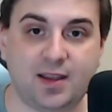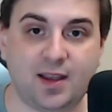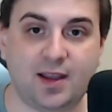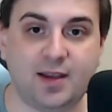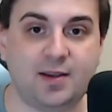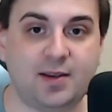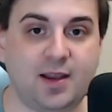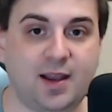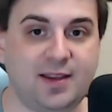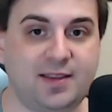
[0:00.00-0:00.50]

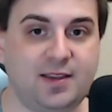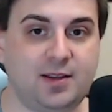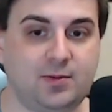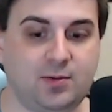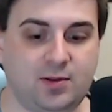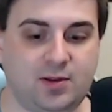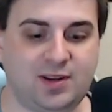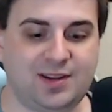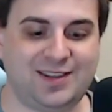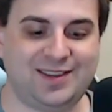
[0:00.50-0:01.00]
I, I think we're
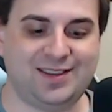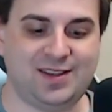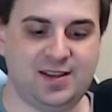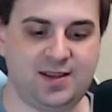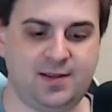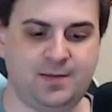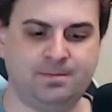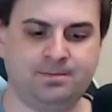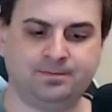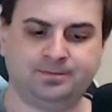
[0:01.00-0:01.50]
going to
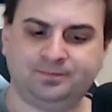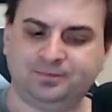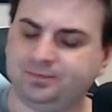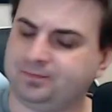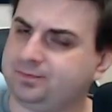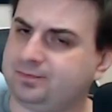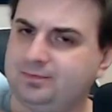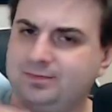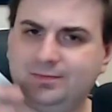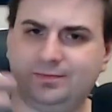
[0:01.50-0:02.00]
see
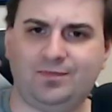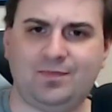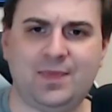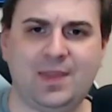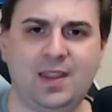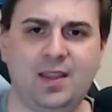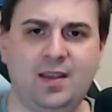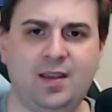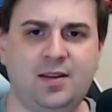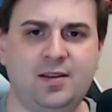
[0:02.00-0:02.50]

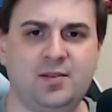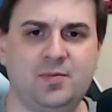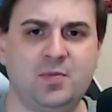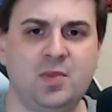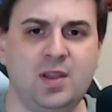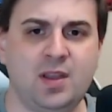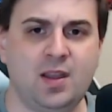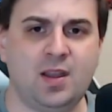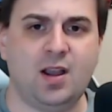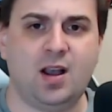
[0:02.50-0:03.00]
um,
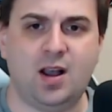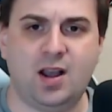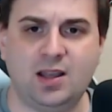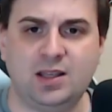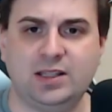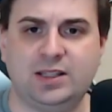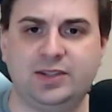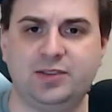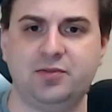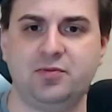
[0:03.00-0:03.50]
I
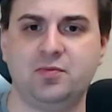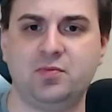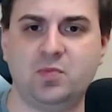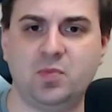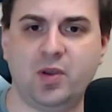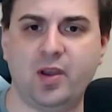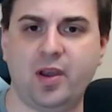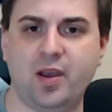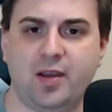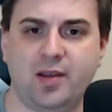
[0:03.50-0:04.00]
S O M.
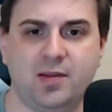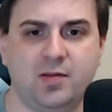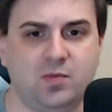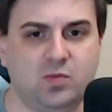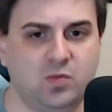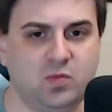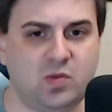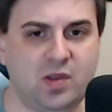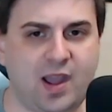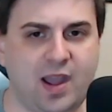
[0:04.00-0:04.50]
Uh,
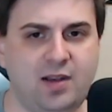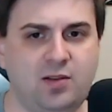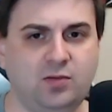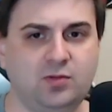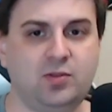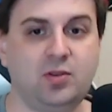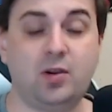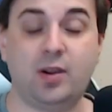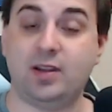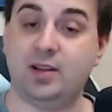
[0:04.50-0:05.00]
I don't
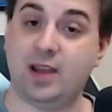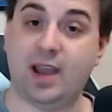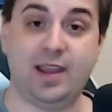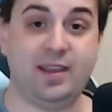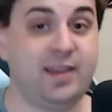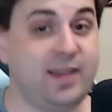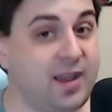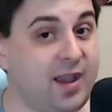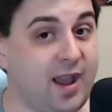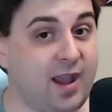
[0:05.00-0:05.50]
know. I
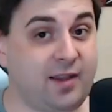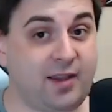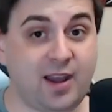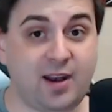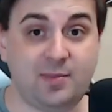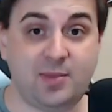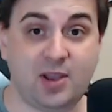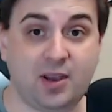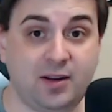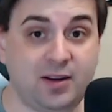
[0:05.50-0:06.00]
can't. I got to
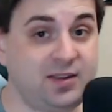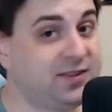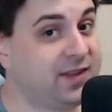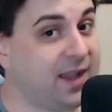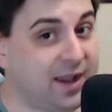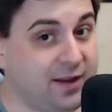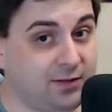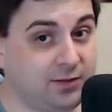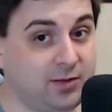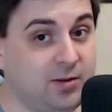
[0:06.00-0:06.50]
be honest.
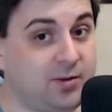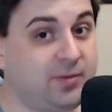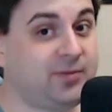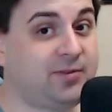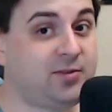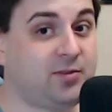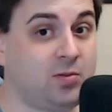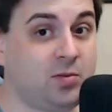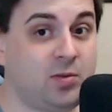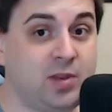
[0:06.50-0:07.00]
I don't know if
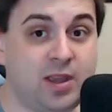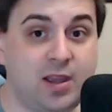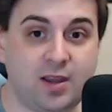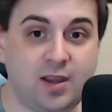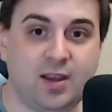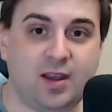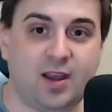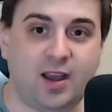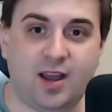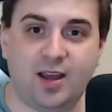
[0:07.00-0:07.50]
it'll
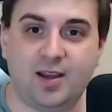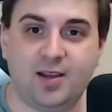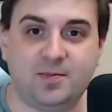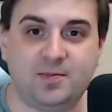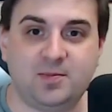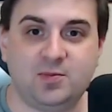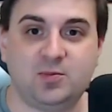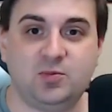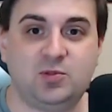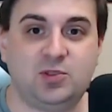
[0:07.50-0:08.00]
Uh,
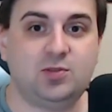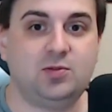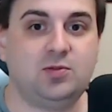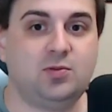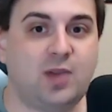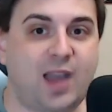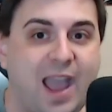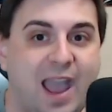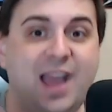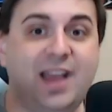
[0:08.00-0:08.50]
do
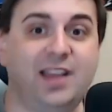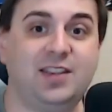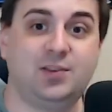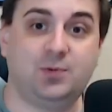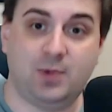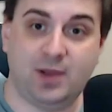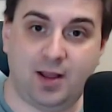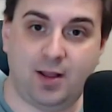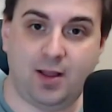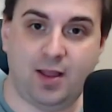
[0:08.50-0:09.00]
as
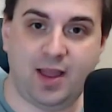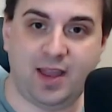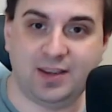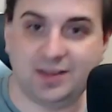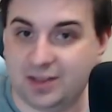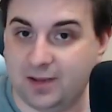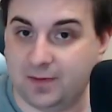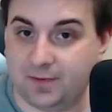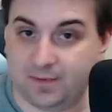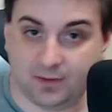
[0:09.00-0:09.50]
well
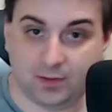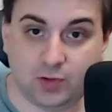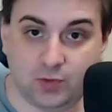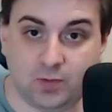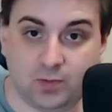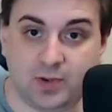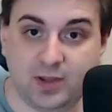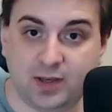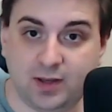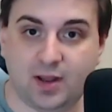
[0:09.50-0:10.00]
as the first
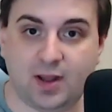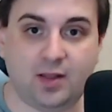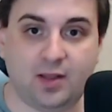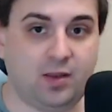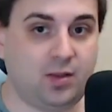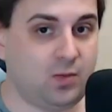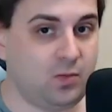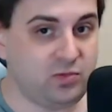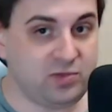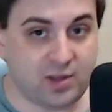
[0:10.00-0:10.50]
one. Uh,
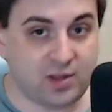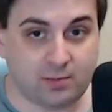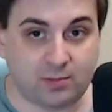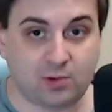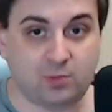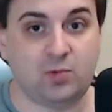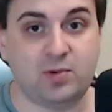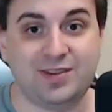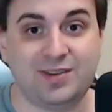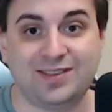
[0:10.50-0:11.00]
number
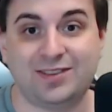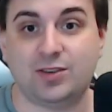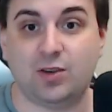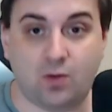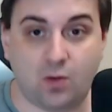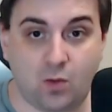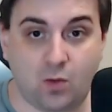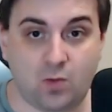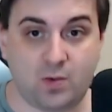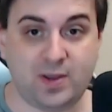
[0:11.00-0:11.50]
ones
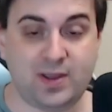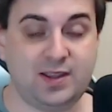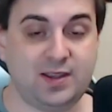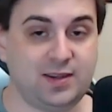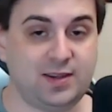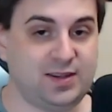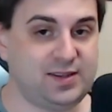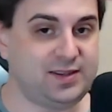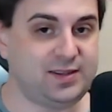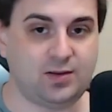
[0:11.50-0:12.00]

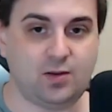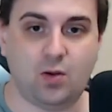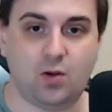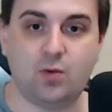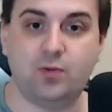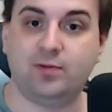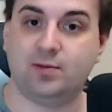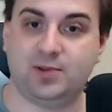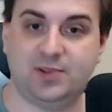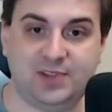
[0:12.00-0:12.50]
always
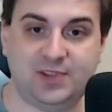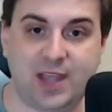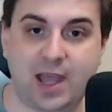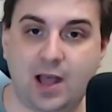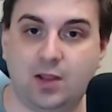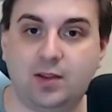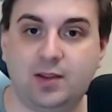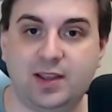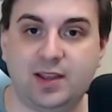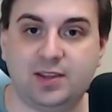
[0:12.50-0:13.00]

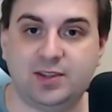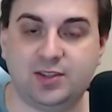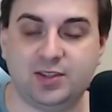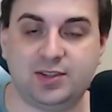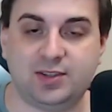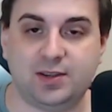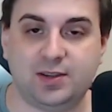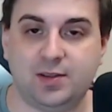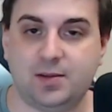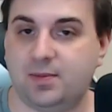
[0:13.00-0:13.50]
oversell. It's
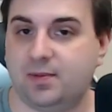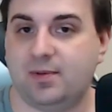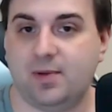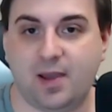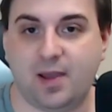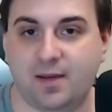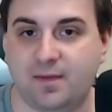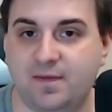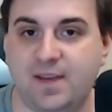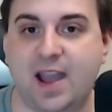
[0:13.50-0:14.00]
just a,
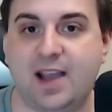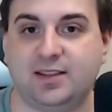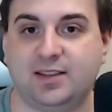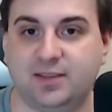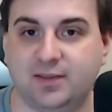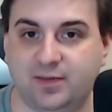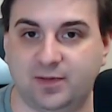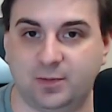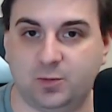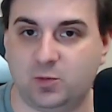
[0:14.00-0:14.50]
a fact
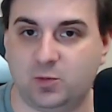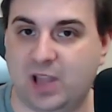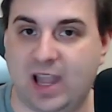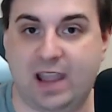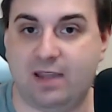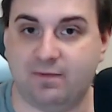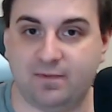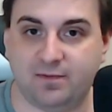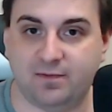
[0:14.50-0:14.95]
of life.